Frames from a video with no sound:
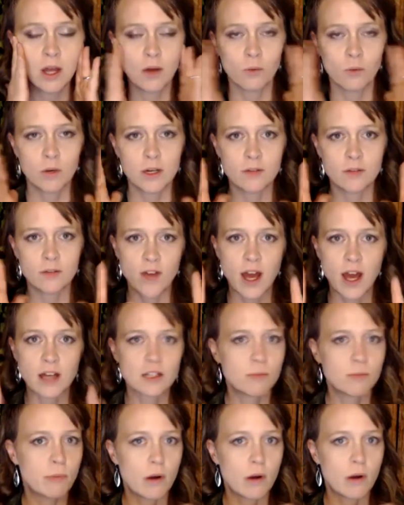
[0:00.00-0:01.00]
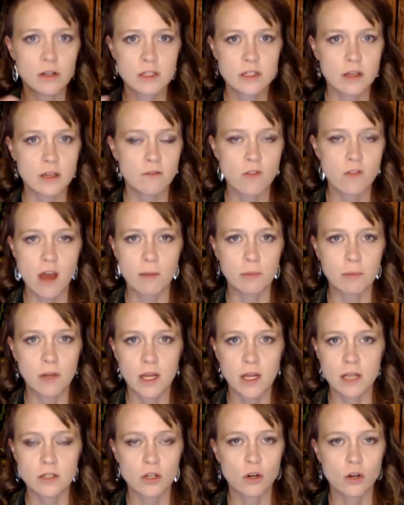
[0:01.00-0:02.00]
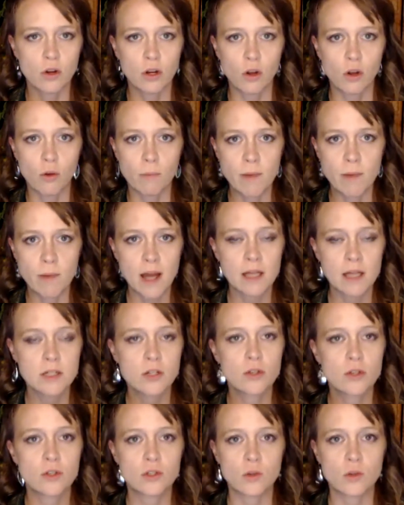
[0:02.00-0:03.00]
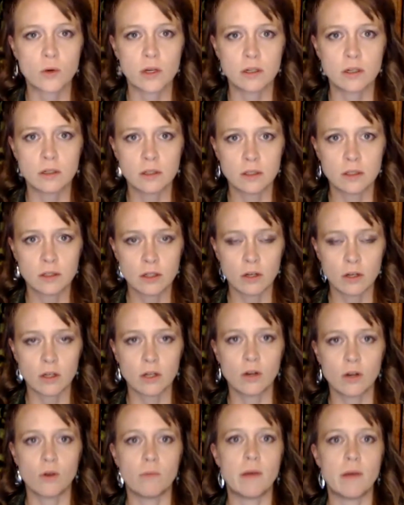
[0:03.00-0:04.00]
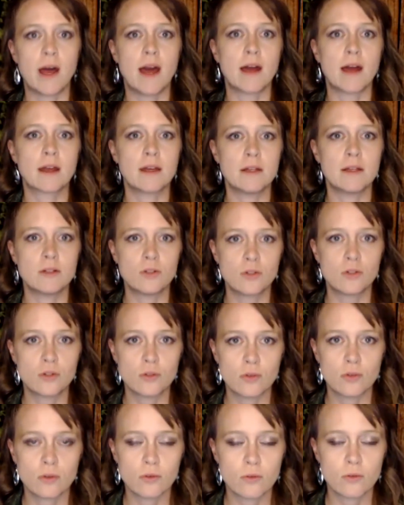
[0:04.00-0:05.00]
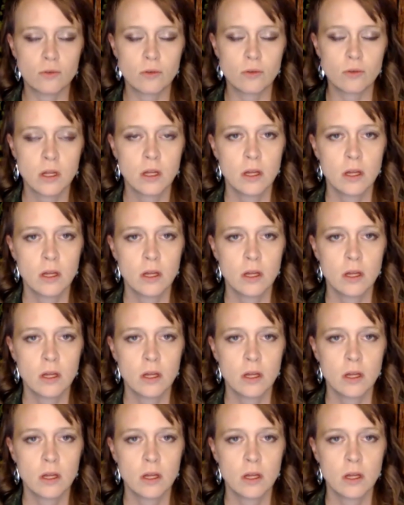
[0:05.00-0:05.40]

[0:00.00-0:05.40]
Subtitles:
When in fact, parts of that plant are going to go back into the soil. They're going to go back into